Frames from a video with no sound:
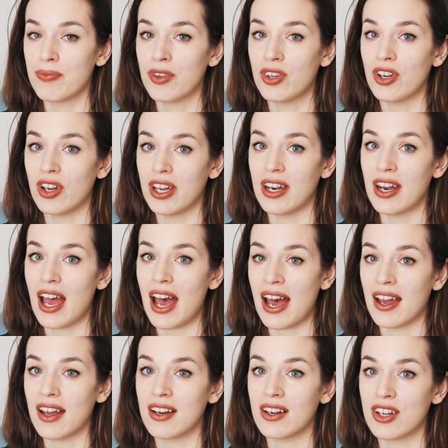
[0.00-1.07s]
good
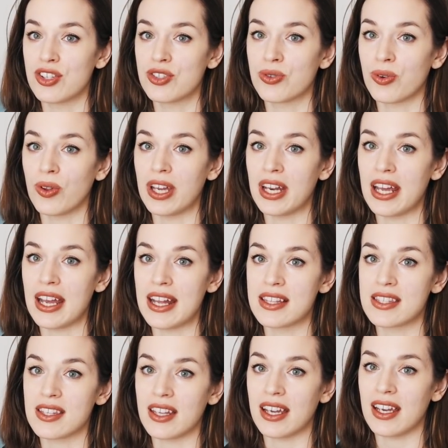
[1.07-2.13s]
at controlling it.
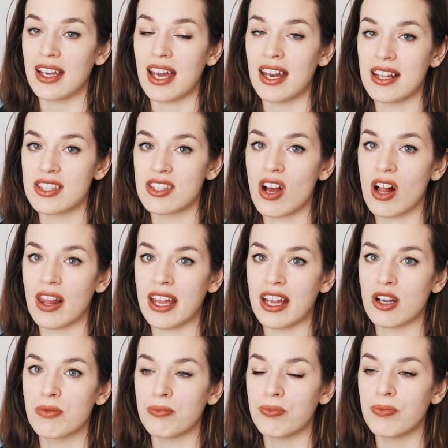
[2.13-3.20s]
It's like, again, it's not
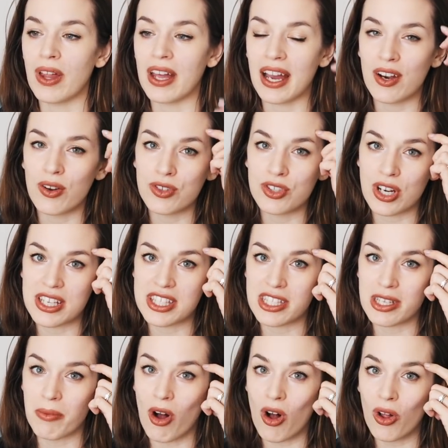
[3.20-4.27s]
like I don't
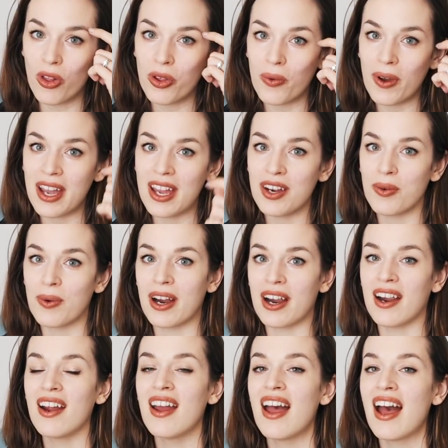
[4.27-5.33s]
trust him all the way to
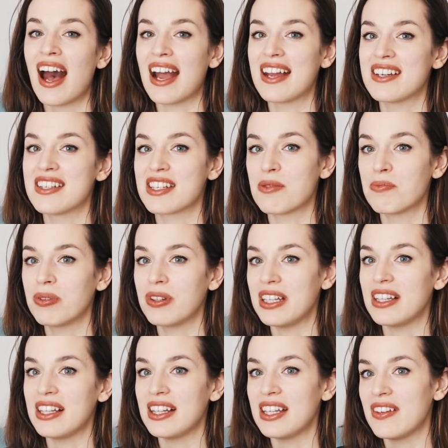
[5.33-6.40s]
where I can just
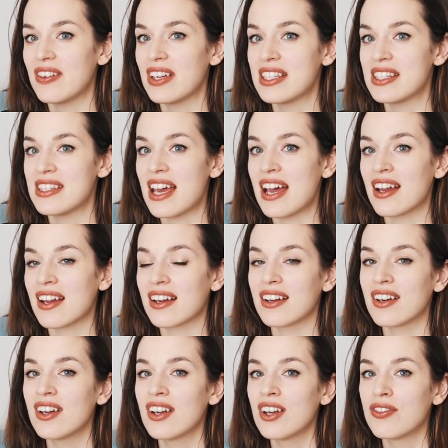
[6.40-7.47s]
completely leave his neck
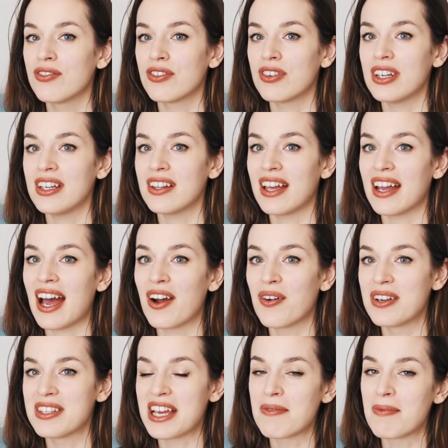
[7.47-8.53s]
free. Like I
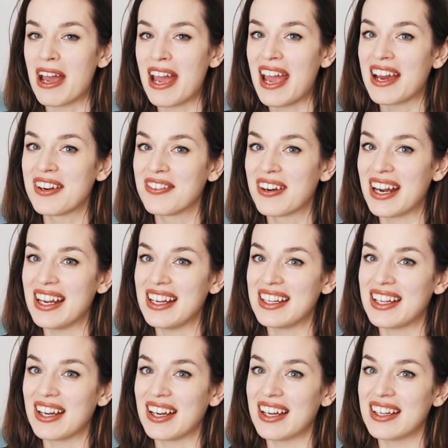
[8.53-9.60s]
always have my hand ready
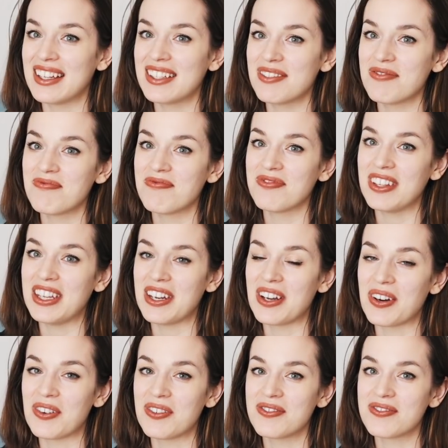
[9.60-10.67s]
to, you
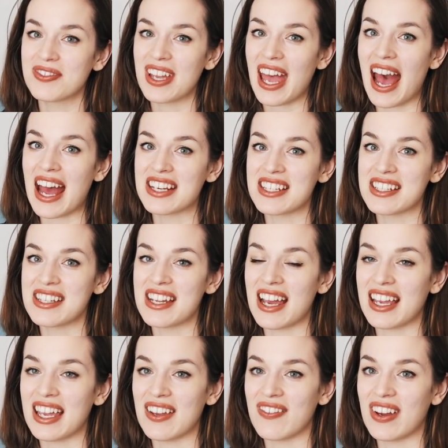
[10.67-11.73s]
know, catch his
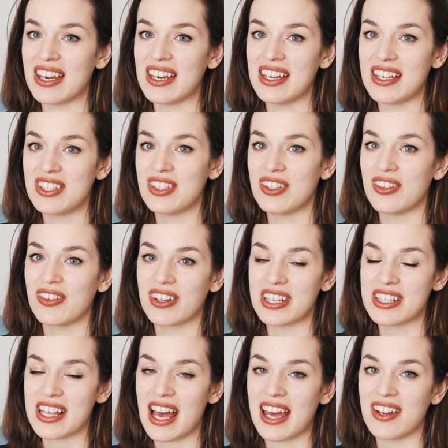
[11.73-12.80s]
neck if I need to, or
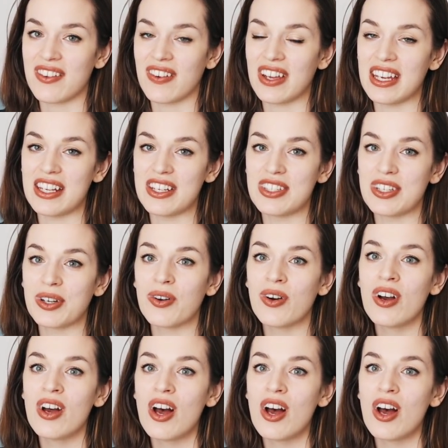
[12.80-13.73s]
his head if I need to.